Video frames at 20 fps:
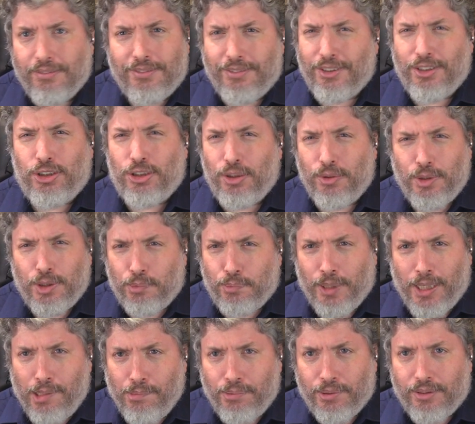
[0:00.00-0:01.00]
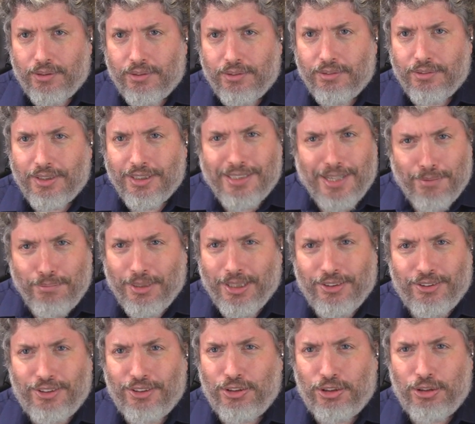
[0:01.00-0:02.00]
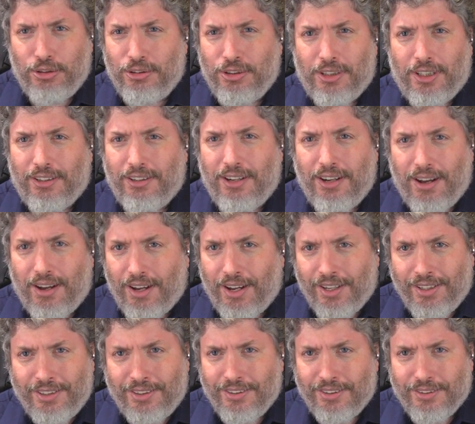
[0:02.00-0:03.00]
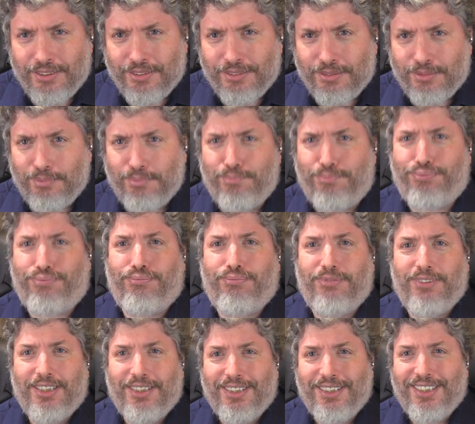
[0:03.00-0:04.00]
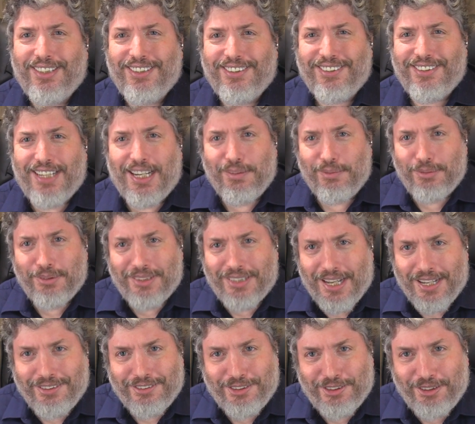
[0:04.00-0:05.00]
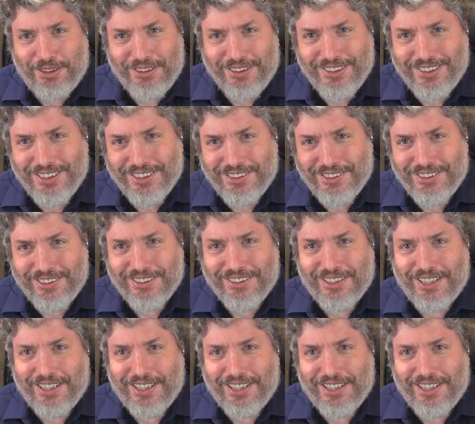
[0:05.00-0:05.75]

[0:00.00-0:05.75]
The Jewish people, does that mean the Jews are God? That, well, that certainly isn't the